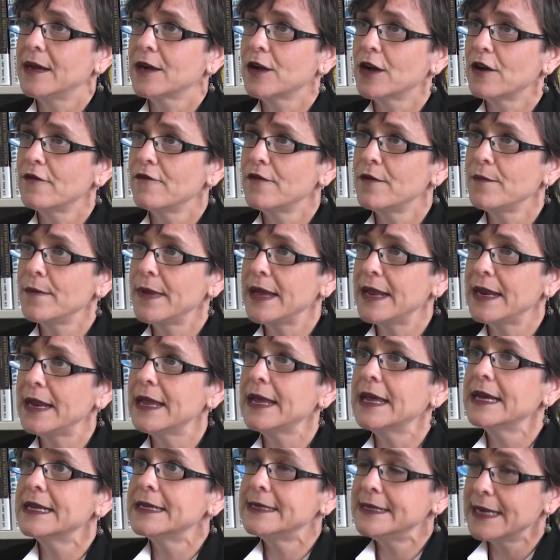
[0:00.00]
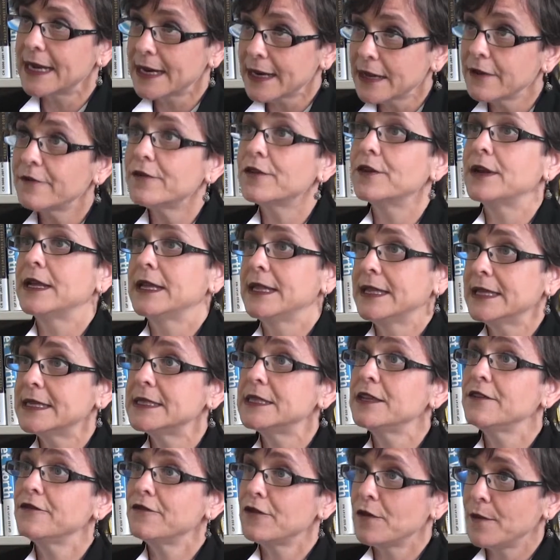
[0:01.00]
government, delivering
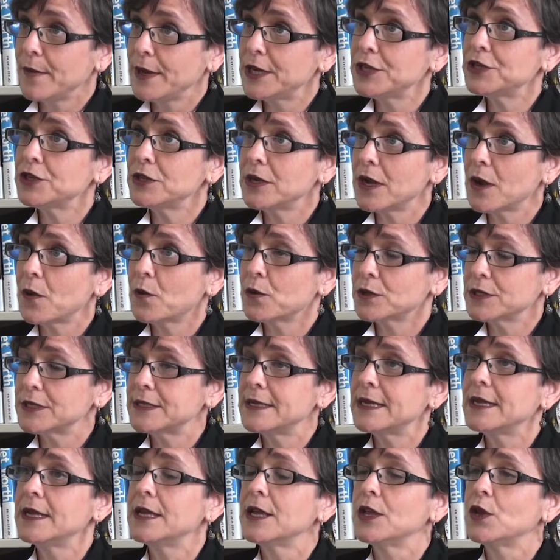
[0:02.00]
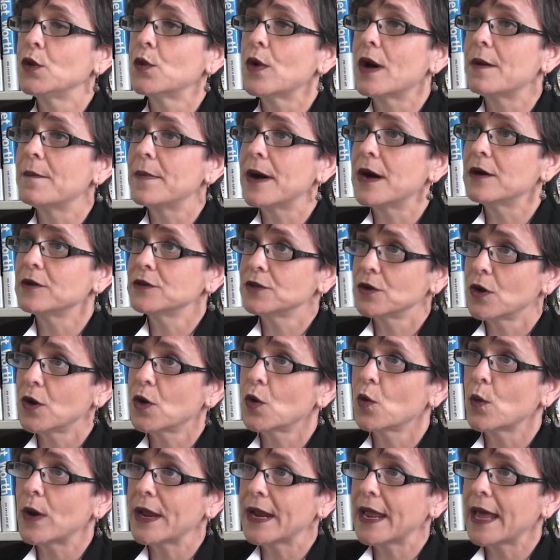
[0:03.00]
this information I was telling you about
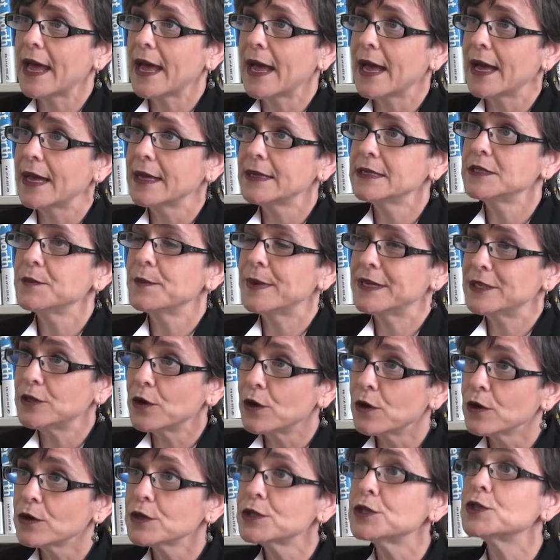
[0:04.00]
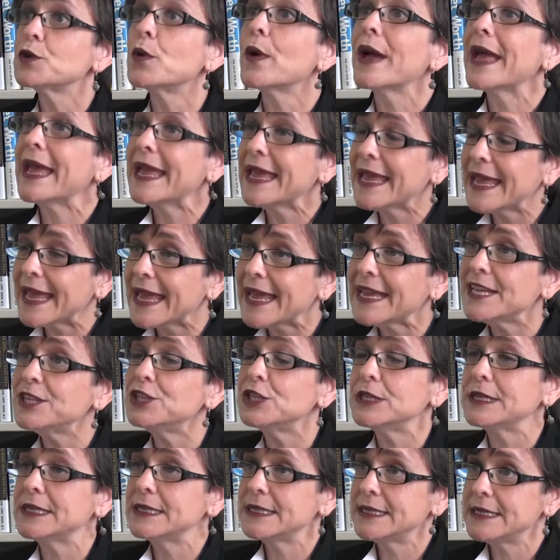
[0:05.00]
on one hand, but also
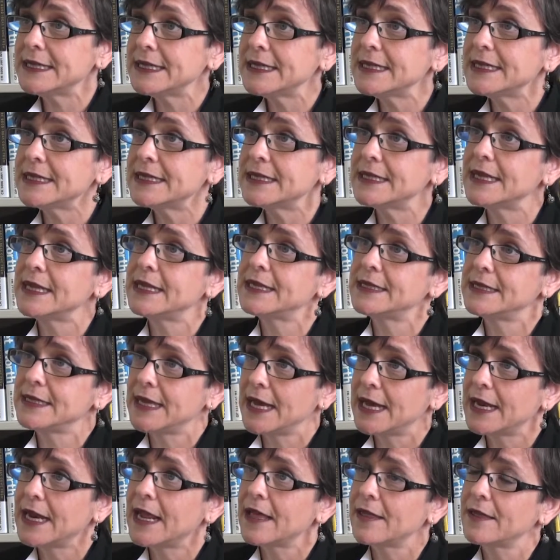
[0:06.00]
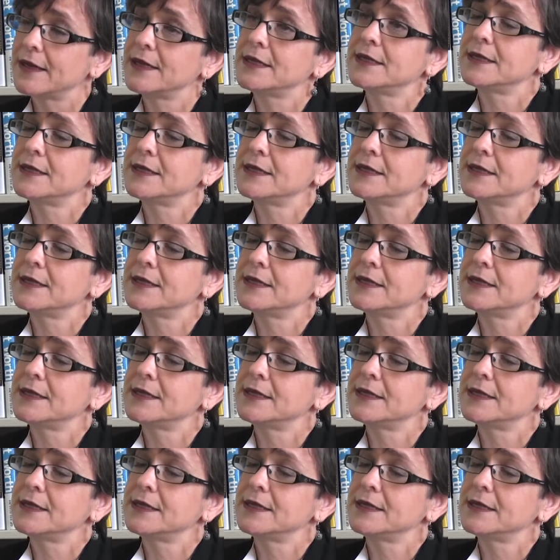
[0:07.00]
engaging citizens and other